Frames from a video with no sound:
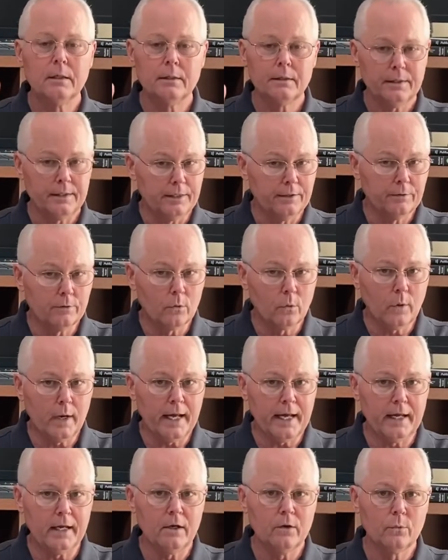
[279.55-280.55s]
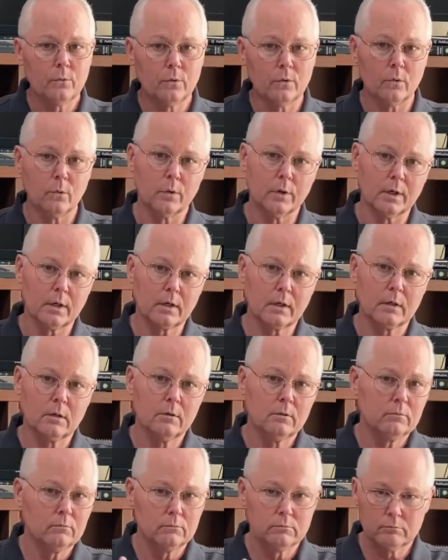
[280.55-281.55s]
Either way will work
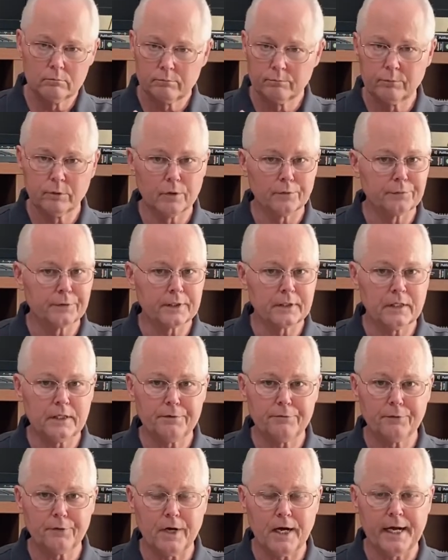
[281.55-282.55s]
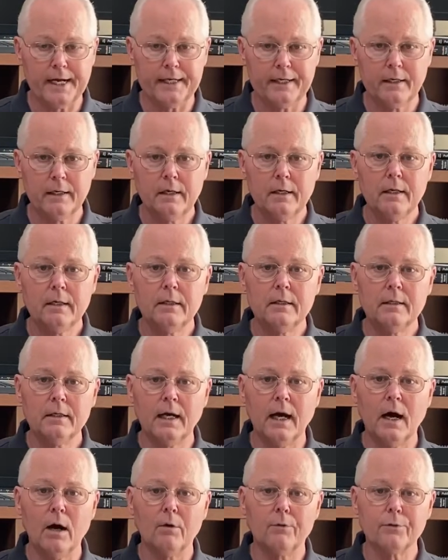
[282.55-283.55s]
perfectly fine.
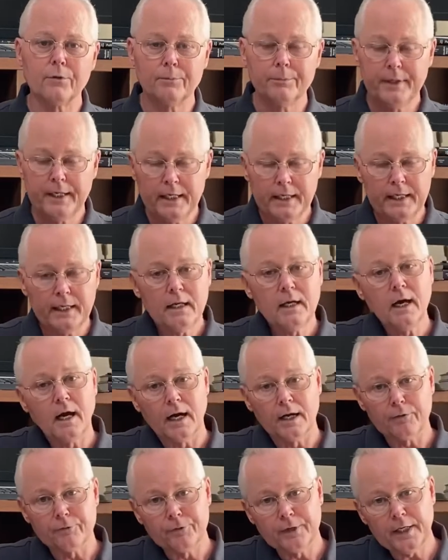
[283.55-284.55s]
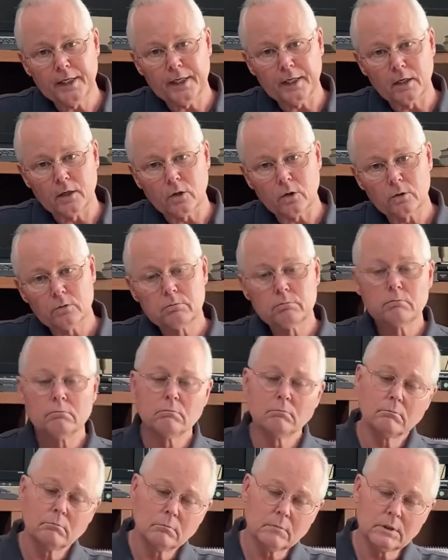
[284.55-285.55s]
Now, for me, on video,
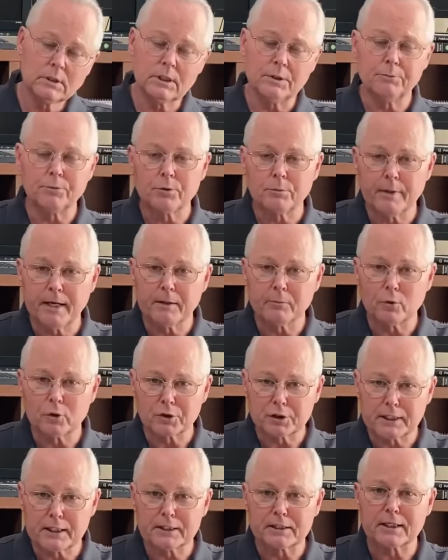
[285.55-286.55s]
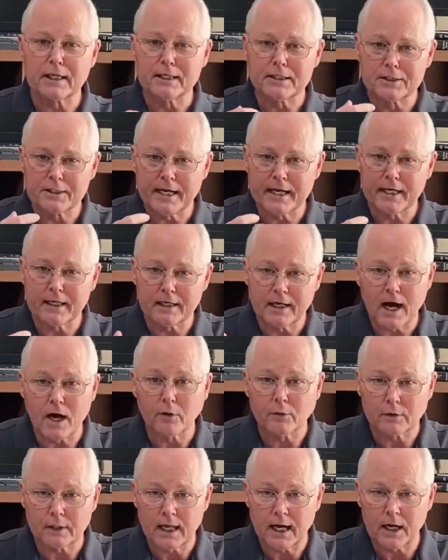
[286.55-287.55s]
seems to make more sense I'd say it
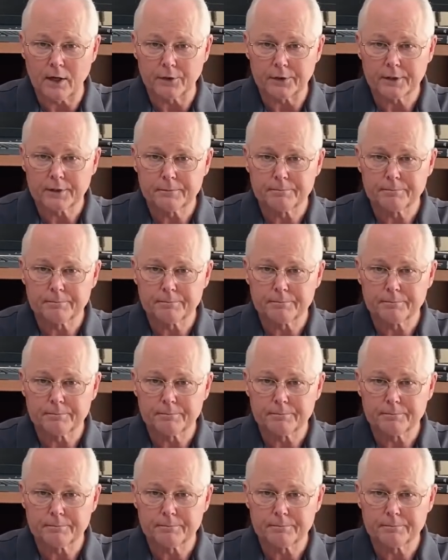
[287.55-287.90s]
out loud.